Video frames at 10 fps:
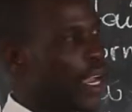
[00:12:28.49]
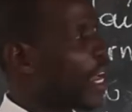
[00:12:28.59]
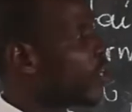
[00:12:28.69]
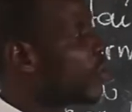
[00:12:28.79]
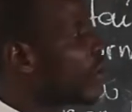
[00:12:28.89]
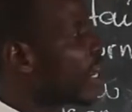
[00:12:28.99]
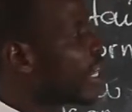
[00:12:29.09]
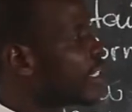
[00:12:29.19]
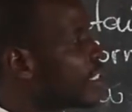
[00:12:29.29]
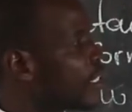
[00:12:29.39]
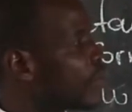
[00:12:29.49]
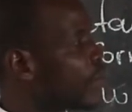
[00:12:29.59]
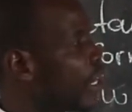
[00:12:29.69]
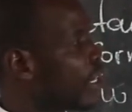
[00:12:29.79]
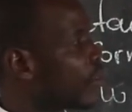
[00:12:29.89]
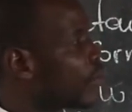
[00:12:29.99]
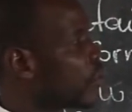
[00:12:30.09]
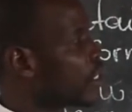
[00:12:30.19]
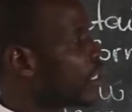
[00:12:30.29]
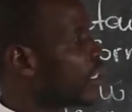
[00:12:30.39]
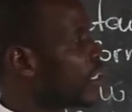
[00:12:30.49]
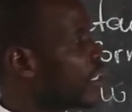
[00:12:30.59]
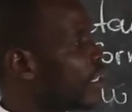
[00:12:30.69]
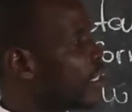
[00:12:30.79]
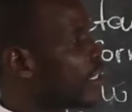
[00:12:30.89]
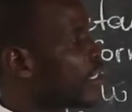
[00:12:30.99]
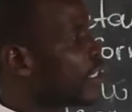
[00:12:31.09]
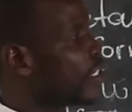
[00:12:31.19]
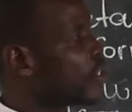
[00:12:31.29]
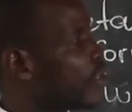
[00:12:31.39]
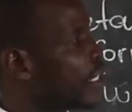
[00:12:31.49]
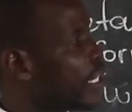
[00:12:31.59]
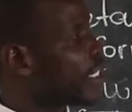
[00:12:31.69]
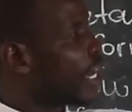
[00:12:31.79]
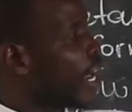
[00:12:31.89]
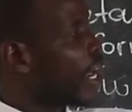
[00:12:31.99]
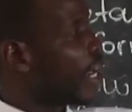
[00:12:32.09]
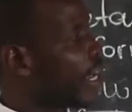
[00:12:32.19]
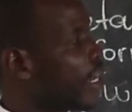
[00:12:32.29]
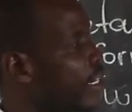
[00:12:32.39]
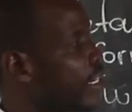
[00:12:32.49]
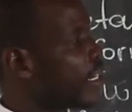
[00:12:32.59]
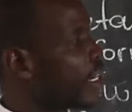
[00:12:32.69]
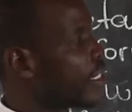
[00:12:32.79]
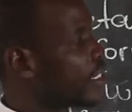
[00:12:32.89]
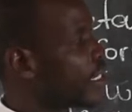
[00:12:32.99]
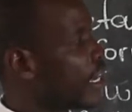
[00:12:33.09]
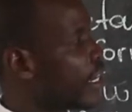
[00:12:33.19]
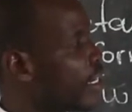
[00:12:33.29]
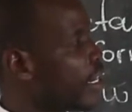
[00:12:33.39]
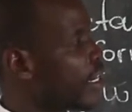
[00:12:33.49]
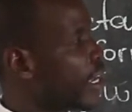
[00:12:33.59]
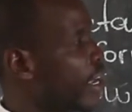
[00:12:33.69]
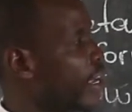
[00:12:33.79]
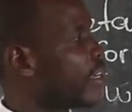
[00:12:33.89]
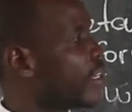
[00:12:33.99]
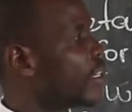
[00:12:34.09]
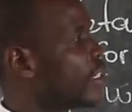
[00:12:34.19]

And you look at it spelling, mostly this letter N here, this N then A.